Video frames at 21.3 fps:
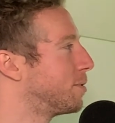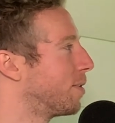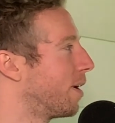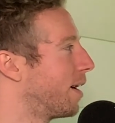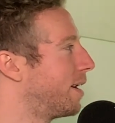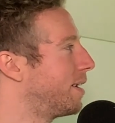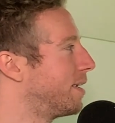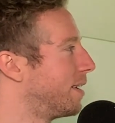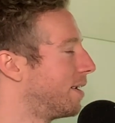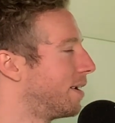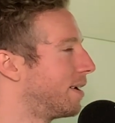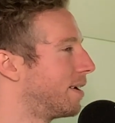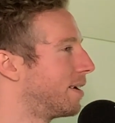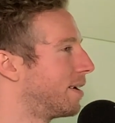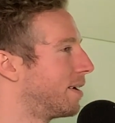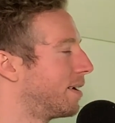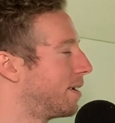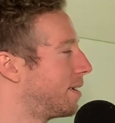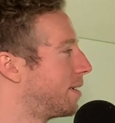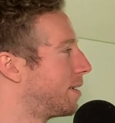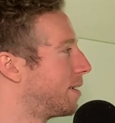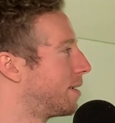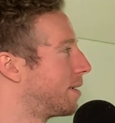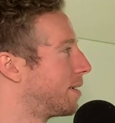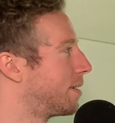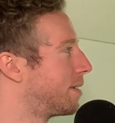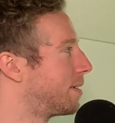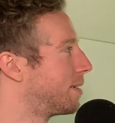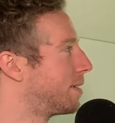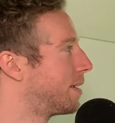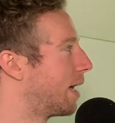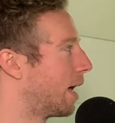right?
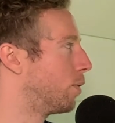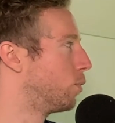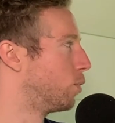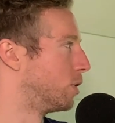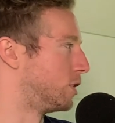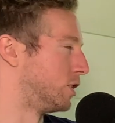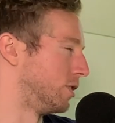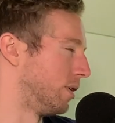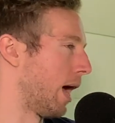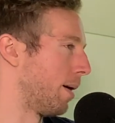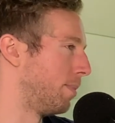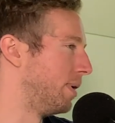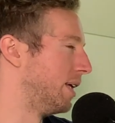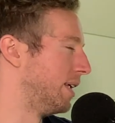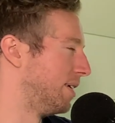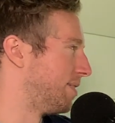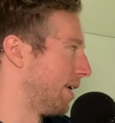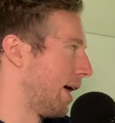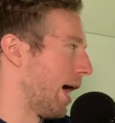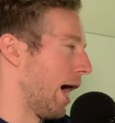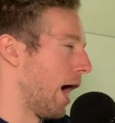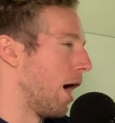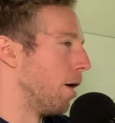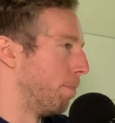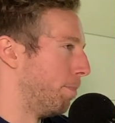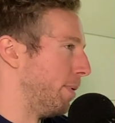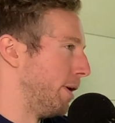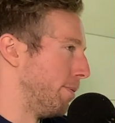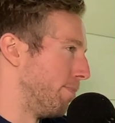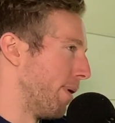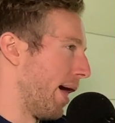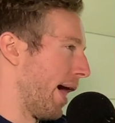Yeah, Which, Terminator I mean, Two is, was. I'll be Terminator,